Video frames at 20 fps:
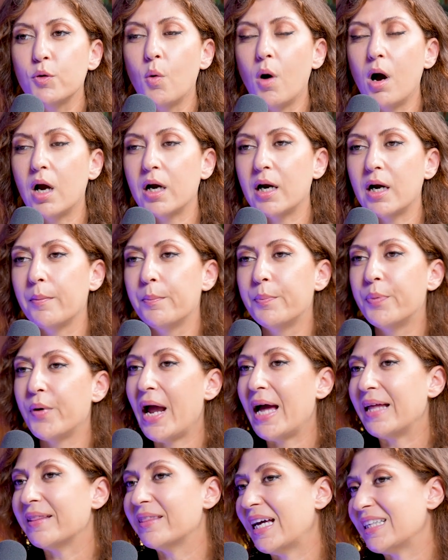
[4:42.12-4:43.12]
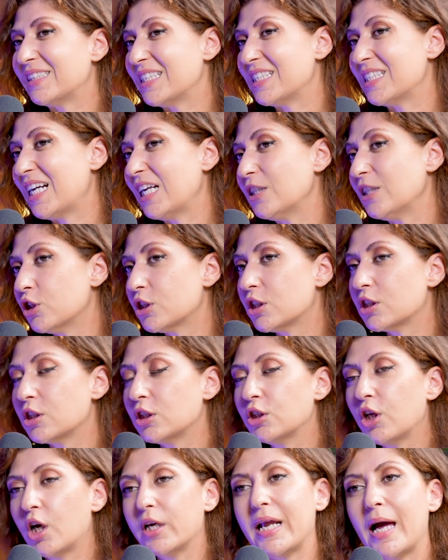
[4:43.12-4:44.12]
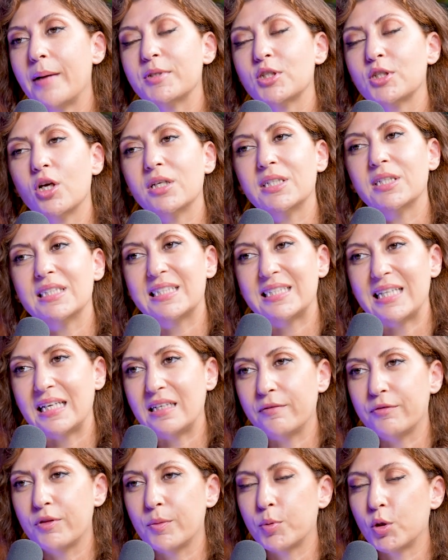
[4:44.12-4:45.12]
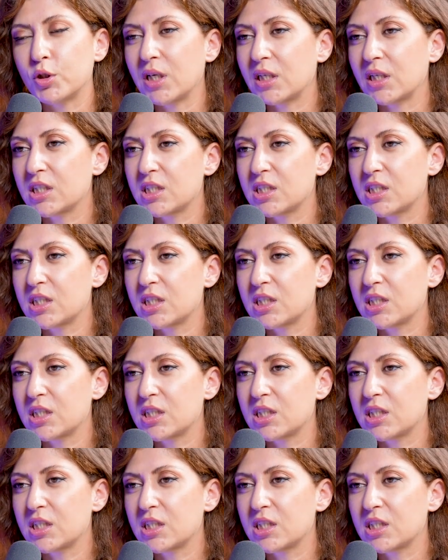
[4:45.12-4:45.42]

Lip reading: you are a brand that is registered on Amazon, instead of the product